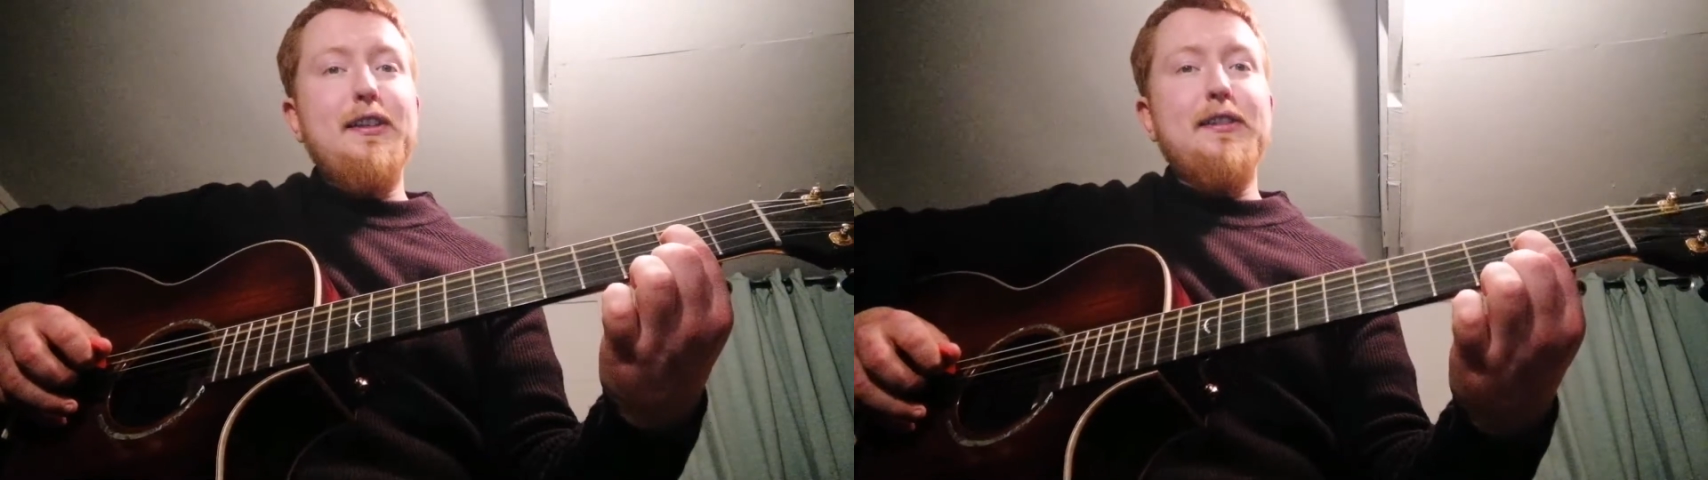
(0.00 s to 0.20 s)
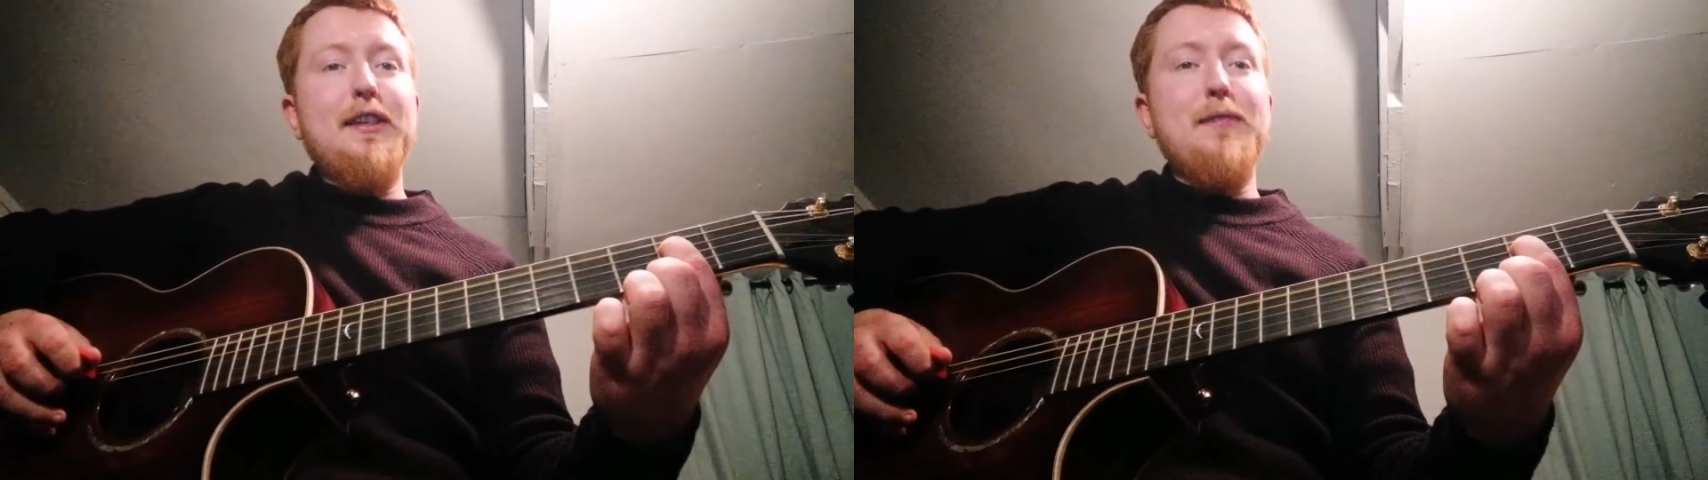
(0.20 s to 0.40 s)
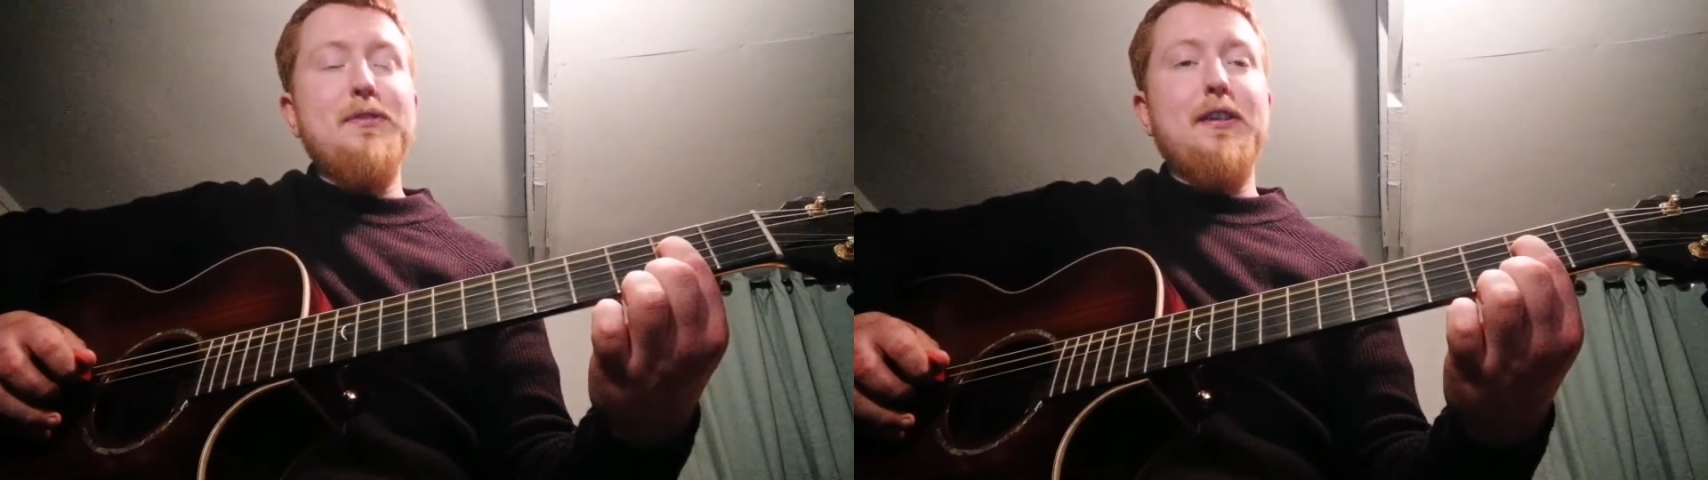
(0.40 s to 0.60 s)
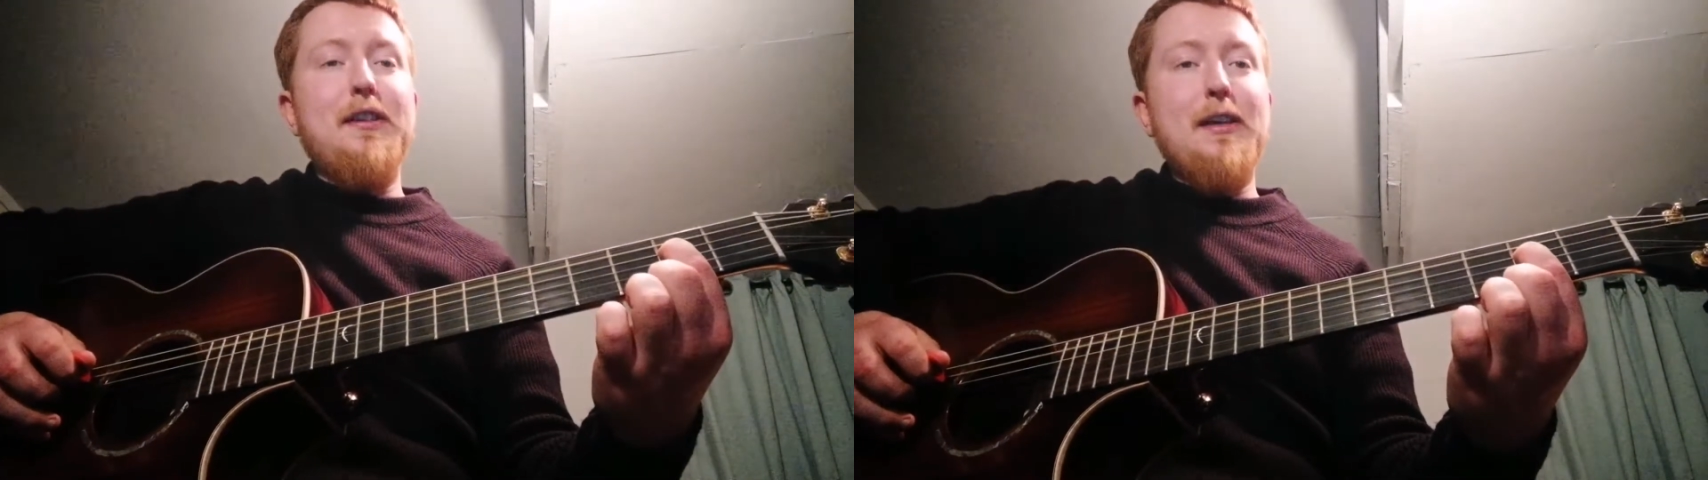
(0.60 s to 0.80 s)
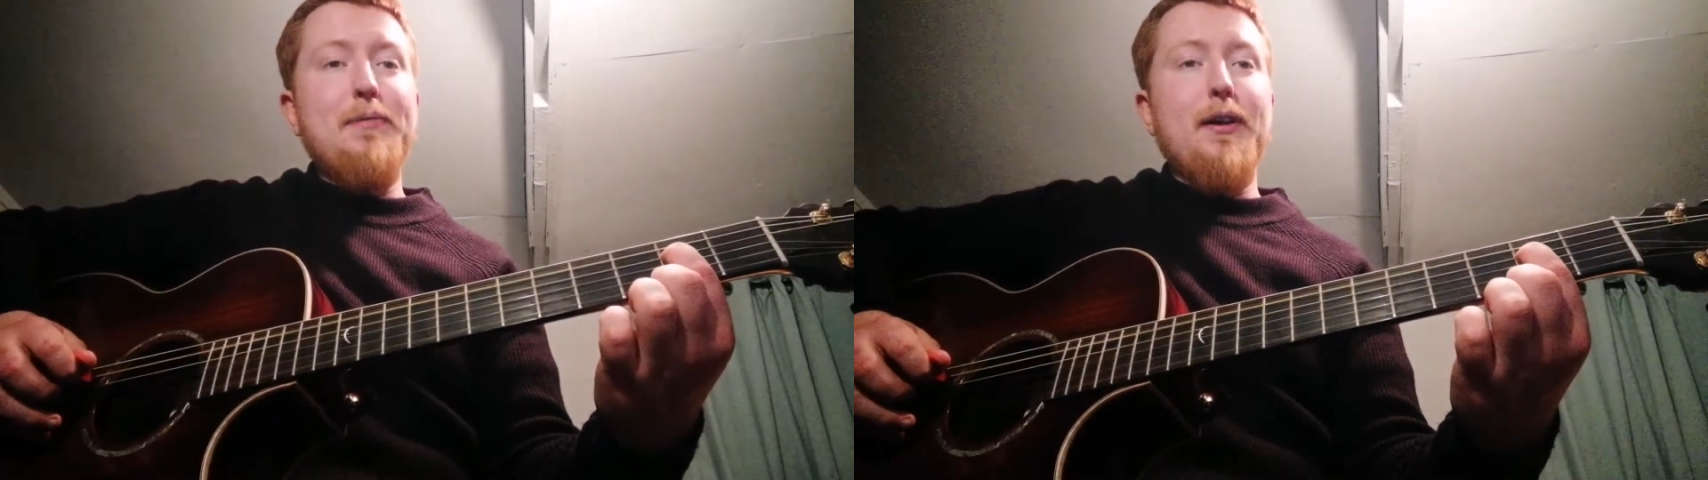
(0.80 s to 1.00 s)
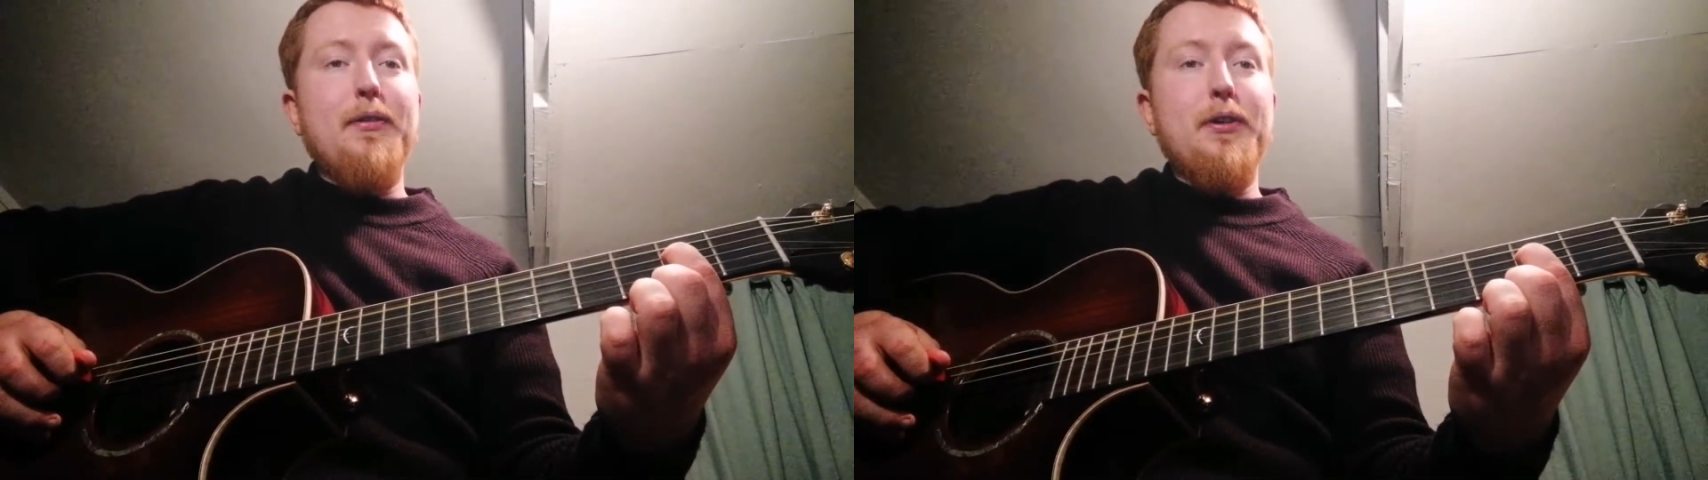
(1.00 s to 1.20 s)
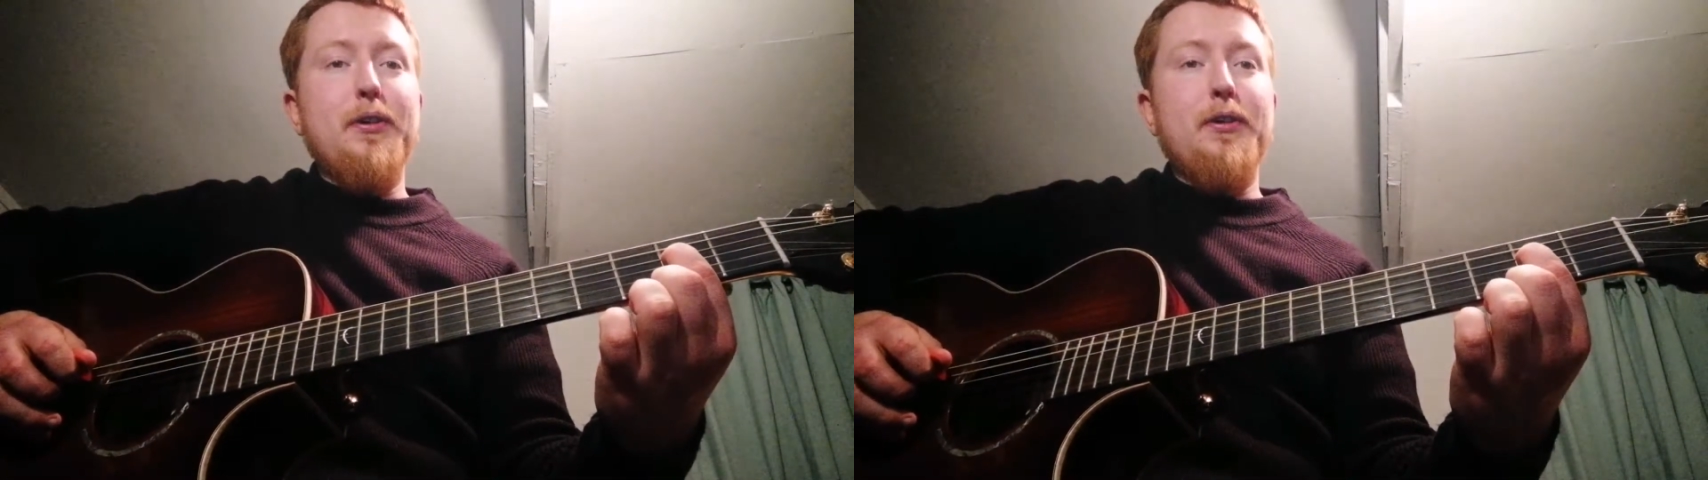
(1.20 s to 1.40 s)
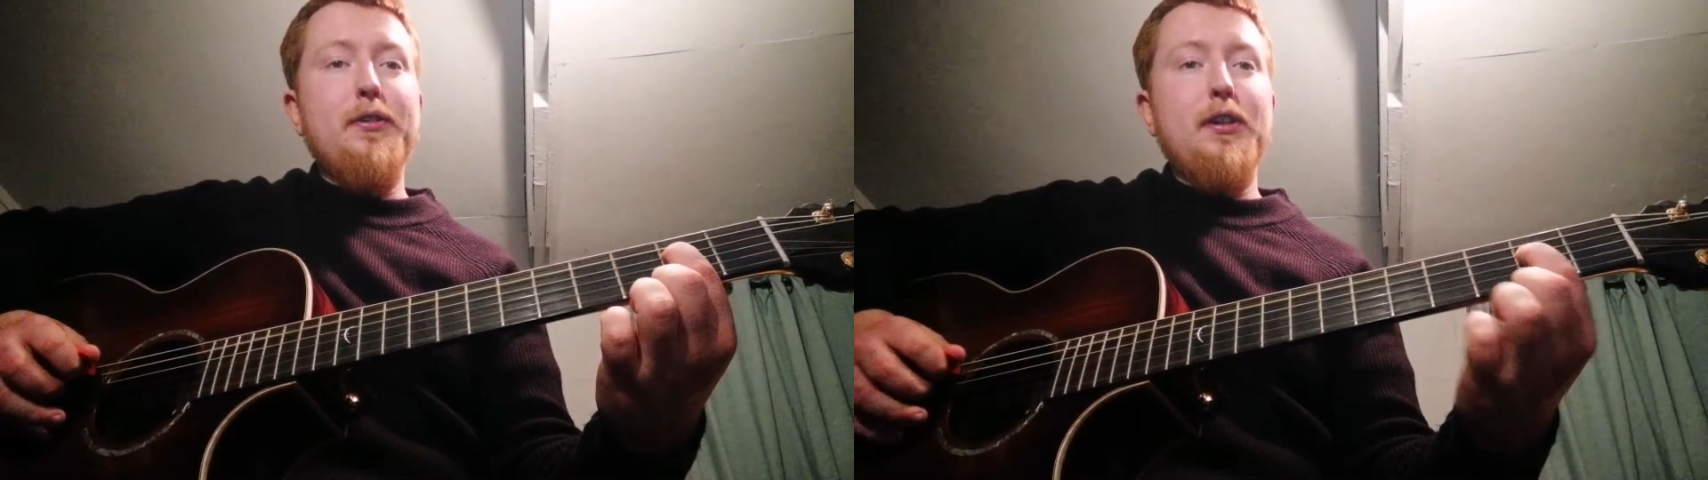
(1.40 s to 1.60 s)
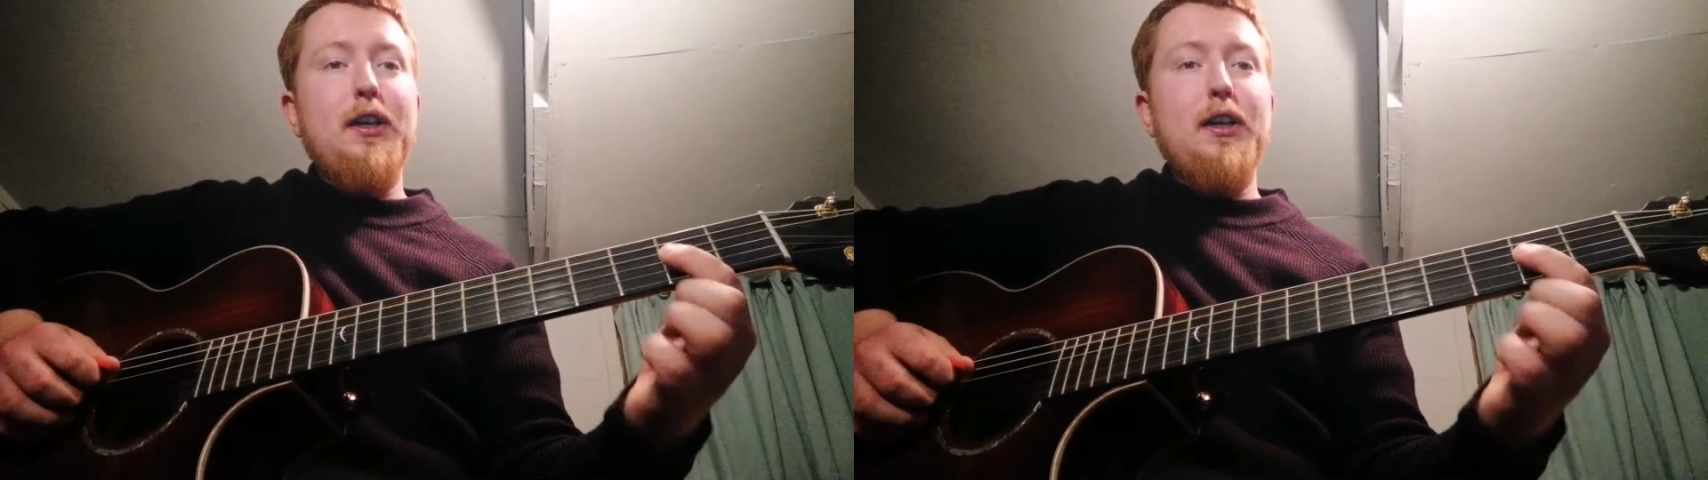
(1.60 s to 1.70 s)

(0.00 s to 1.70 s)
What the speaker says: the same as the D power chord,